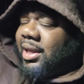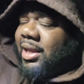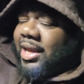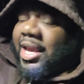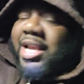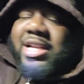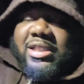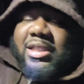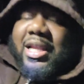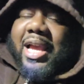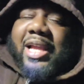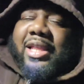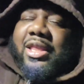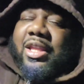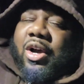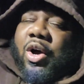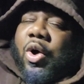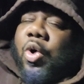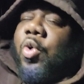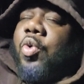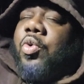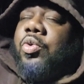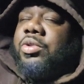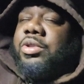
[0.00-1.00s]
he's like the
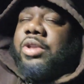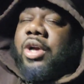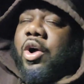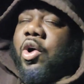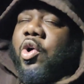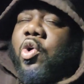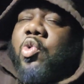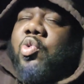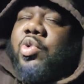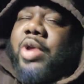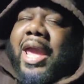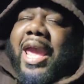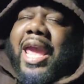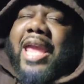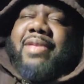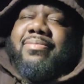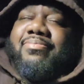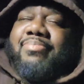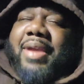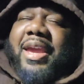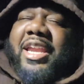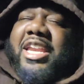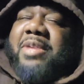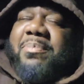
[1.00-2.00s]
old 8
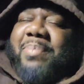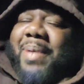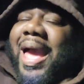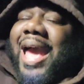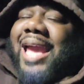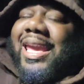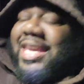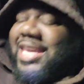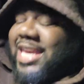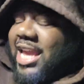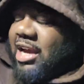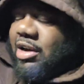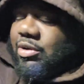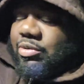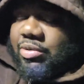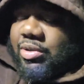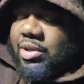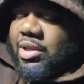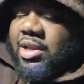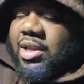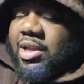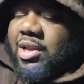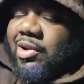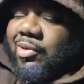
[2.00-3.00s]
Manny Pacquiao.
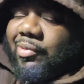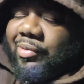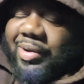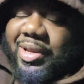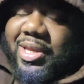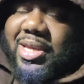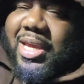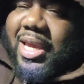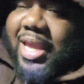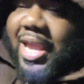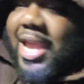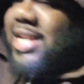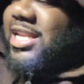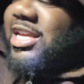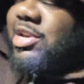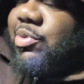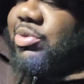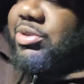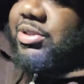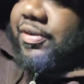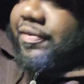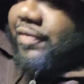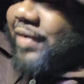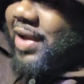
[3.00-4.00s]
When he get hit, he wants to